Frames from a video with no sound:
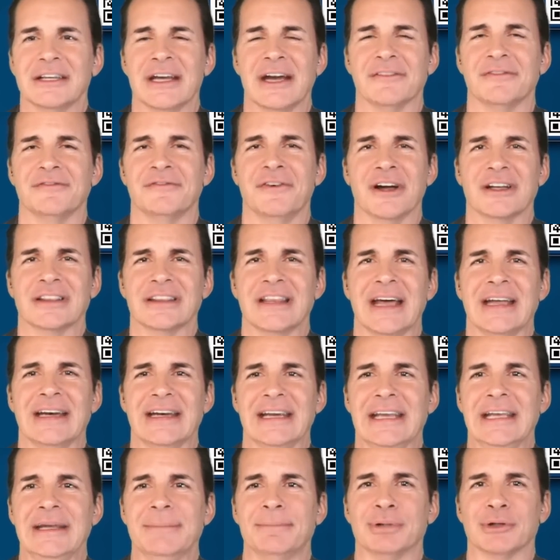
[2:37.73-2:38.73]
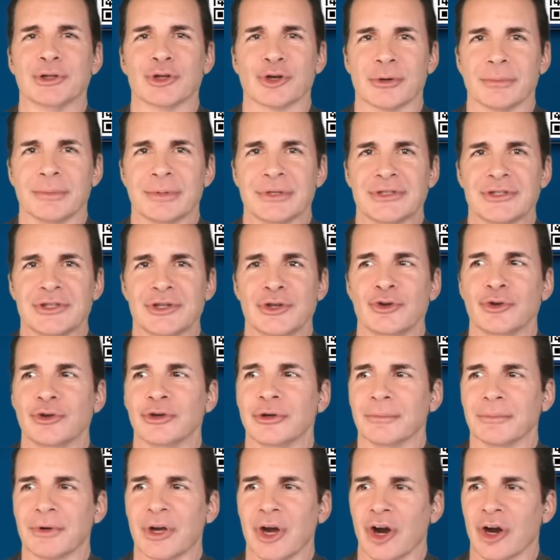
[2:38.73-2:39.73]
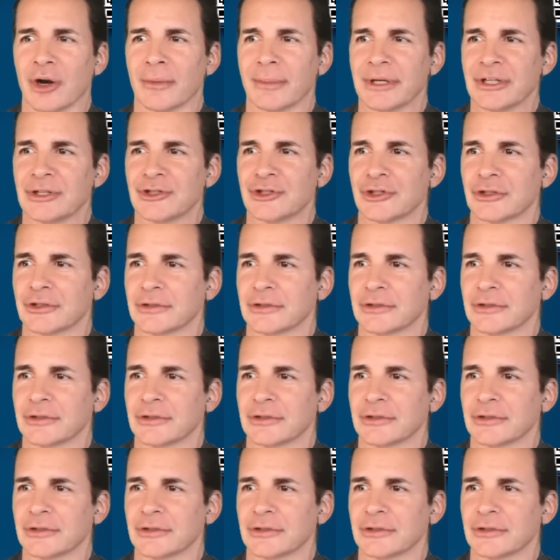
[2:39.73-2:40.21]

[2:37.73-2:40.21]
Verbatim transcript: yeah, fuck that e pluribus unum garbage.